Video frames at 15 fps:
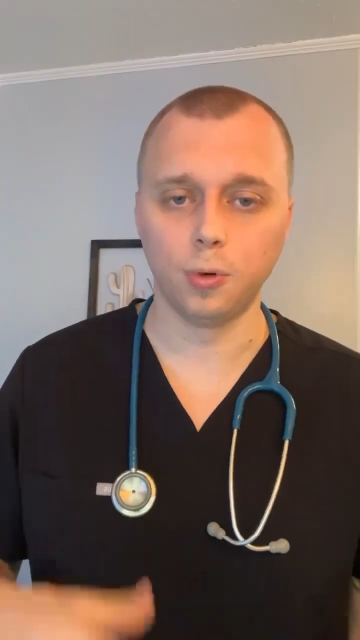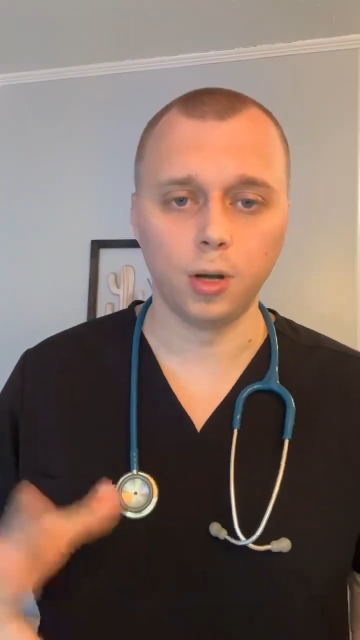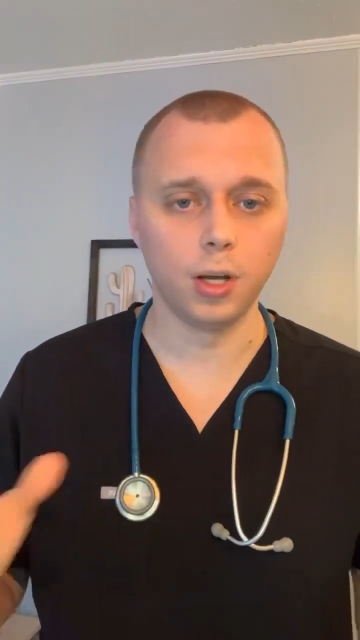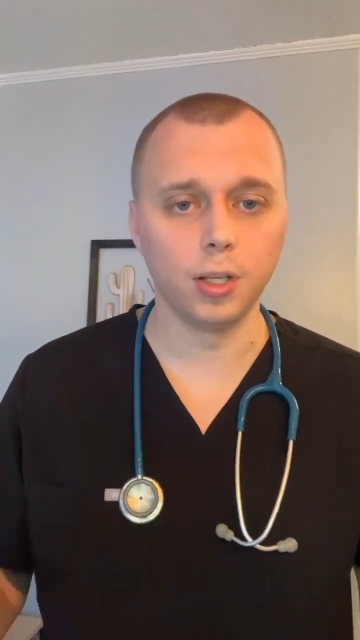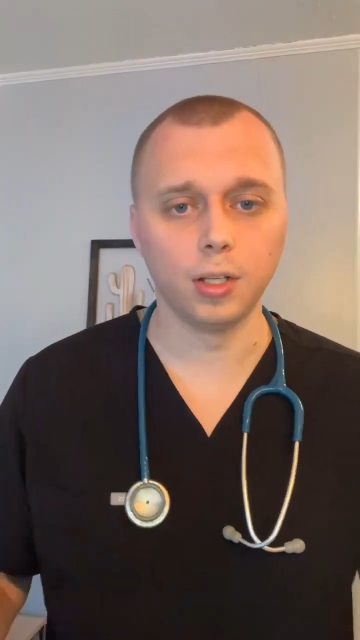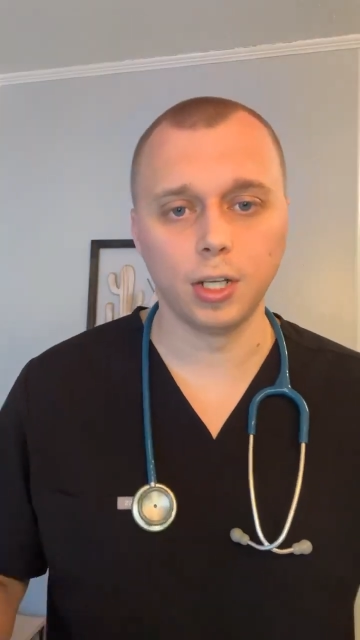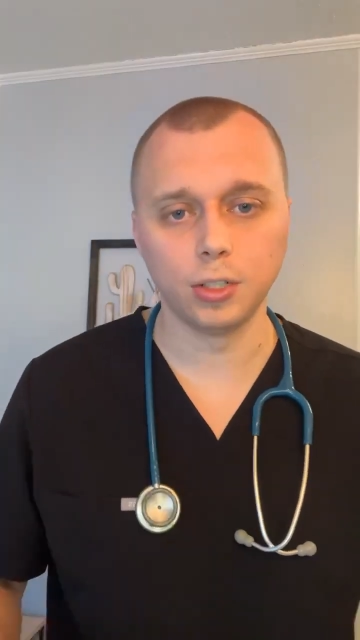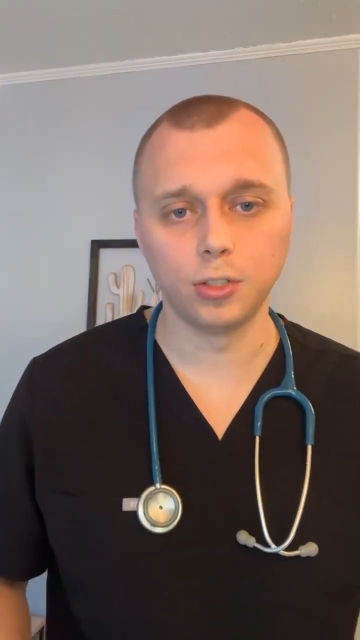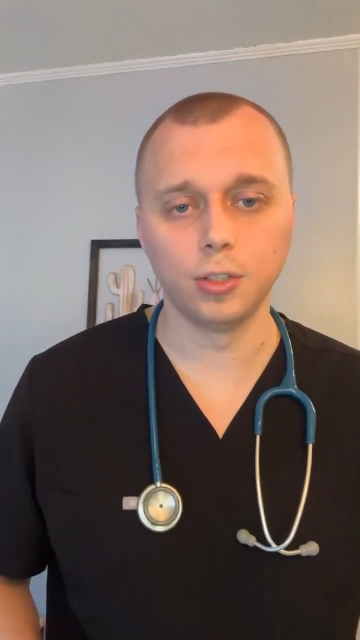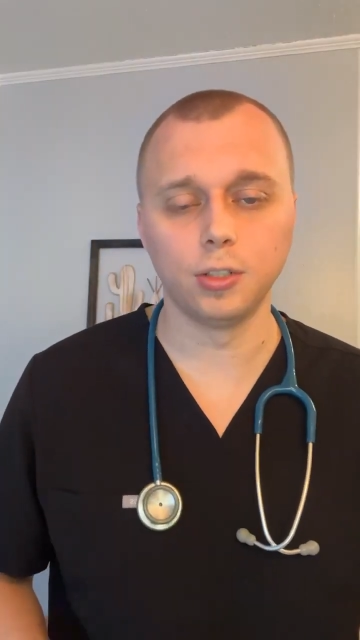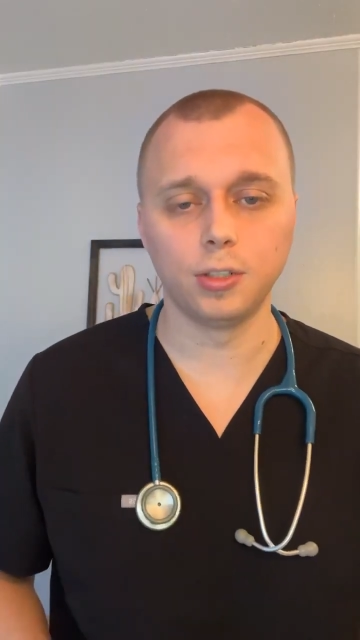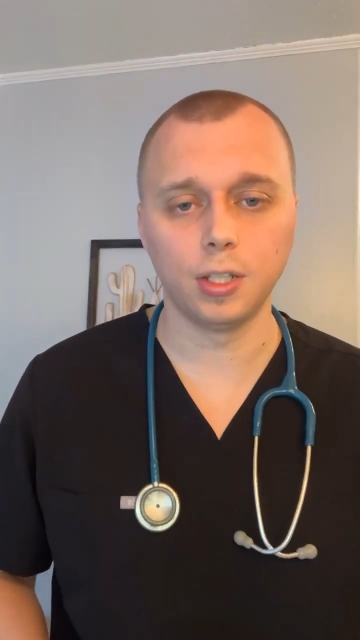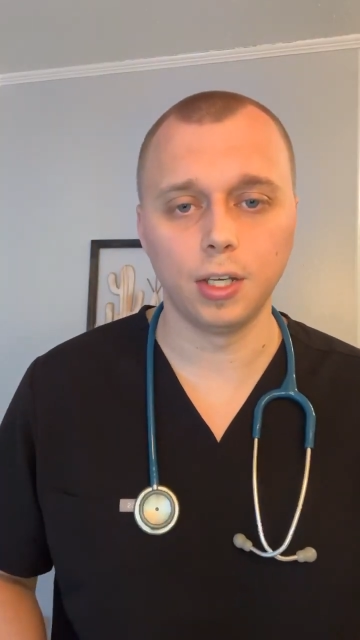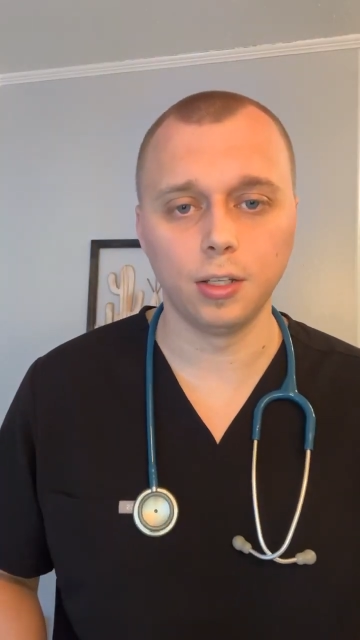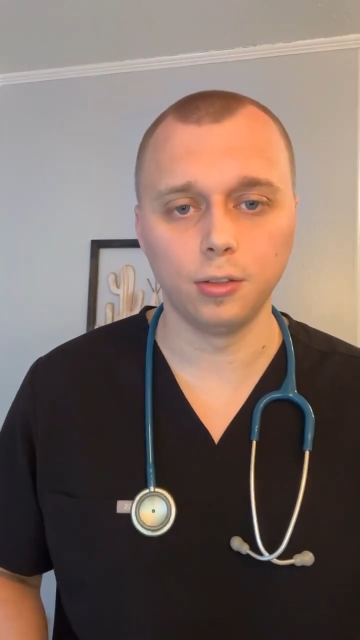I end, I should
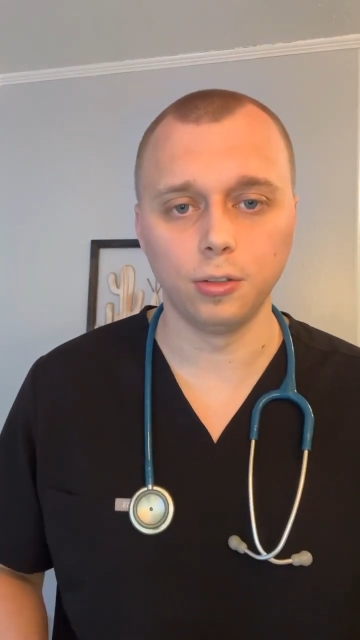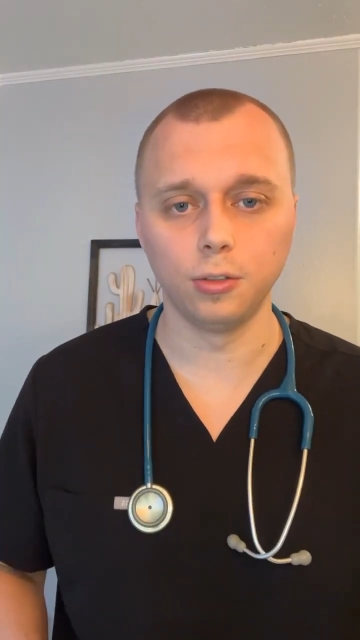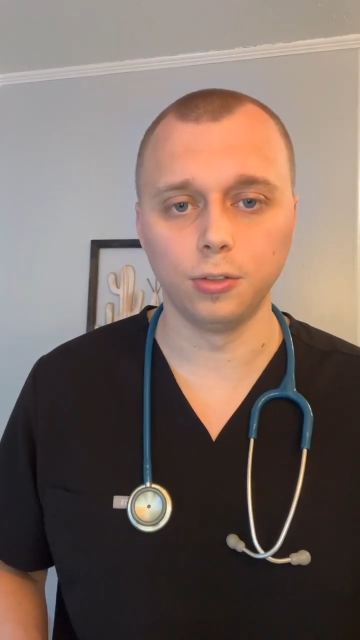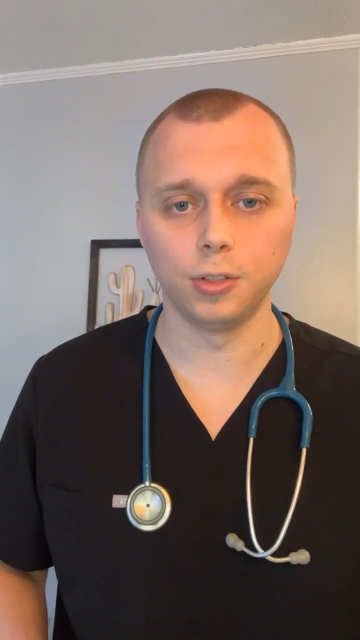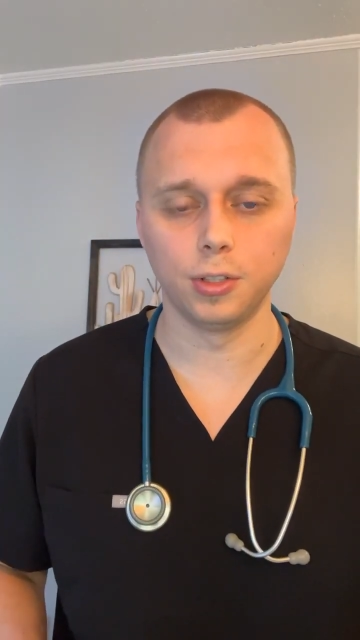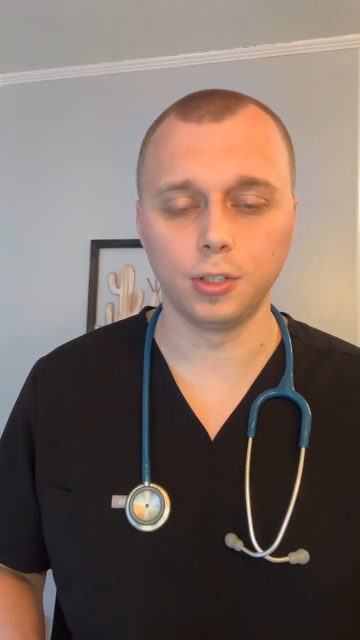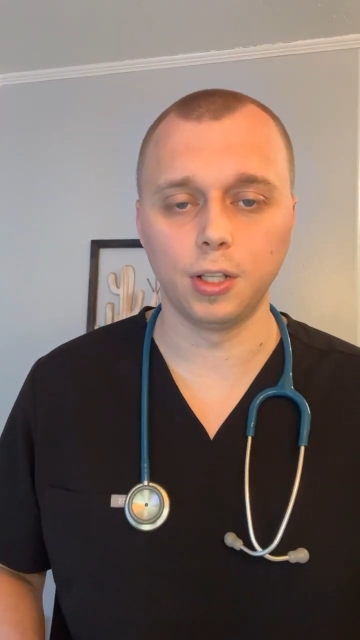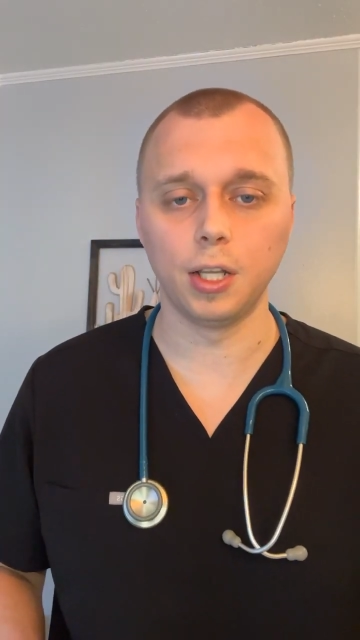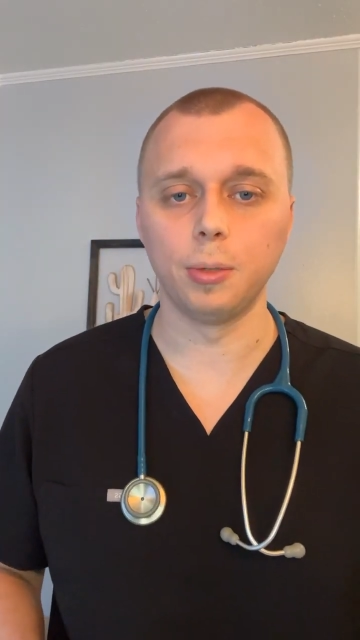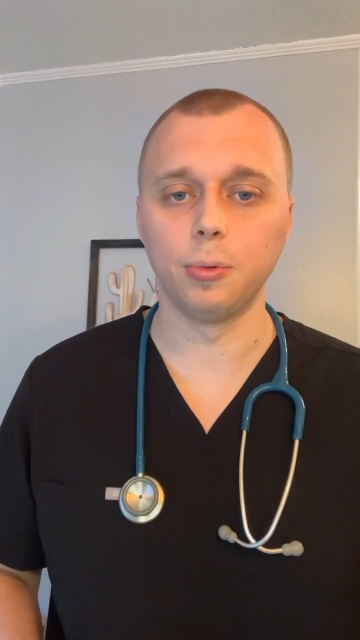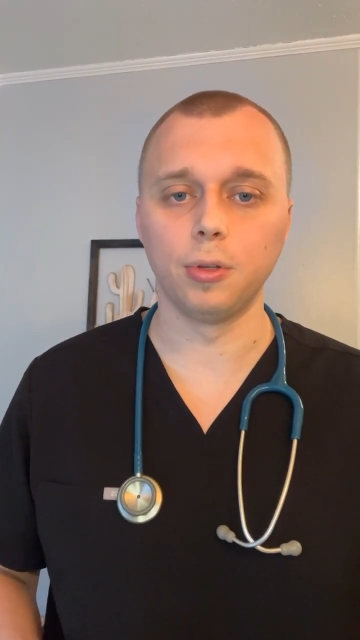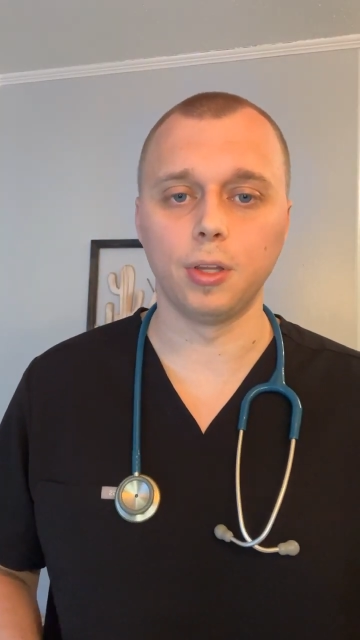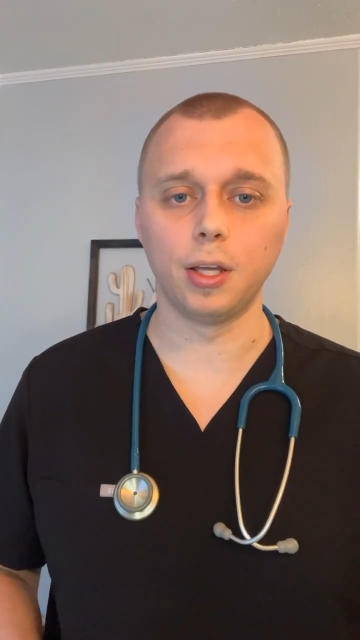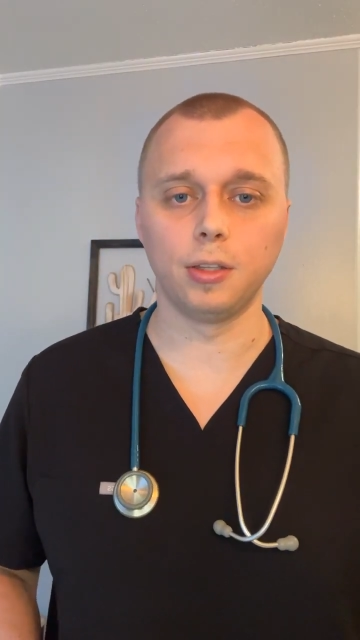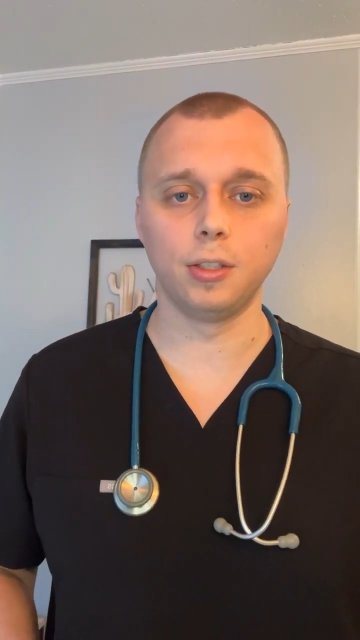say a little disclaimer
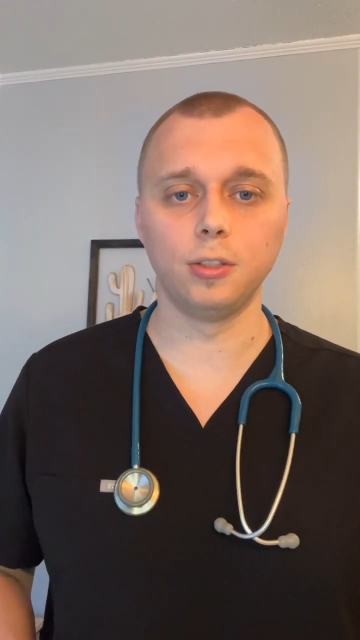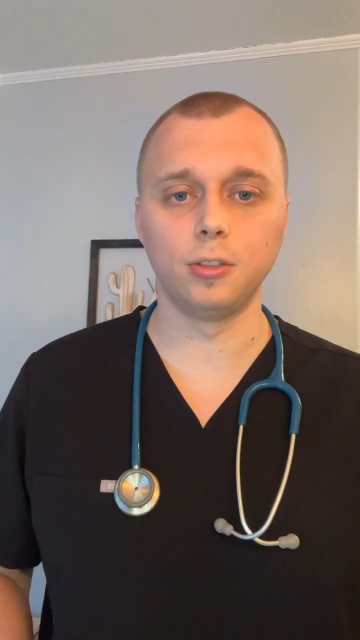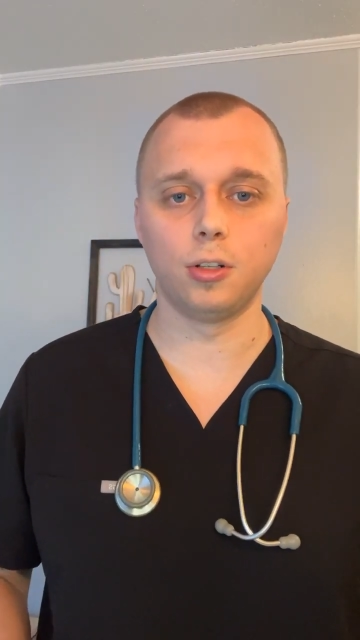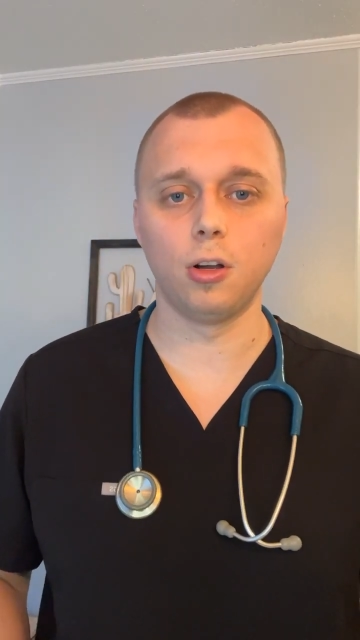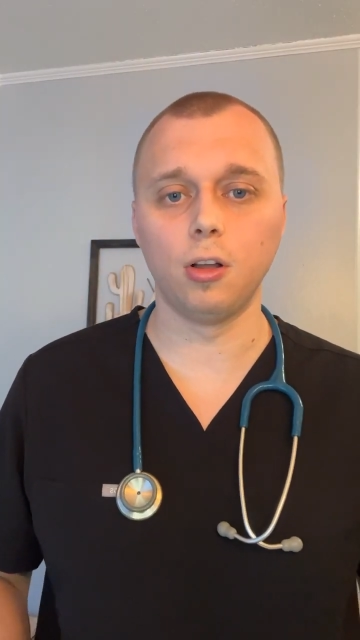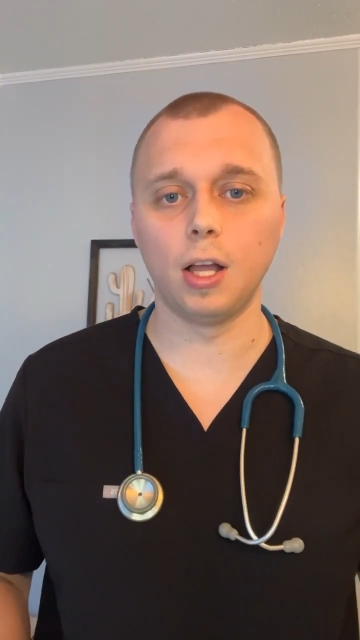that these are all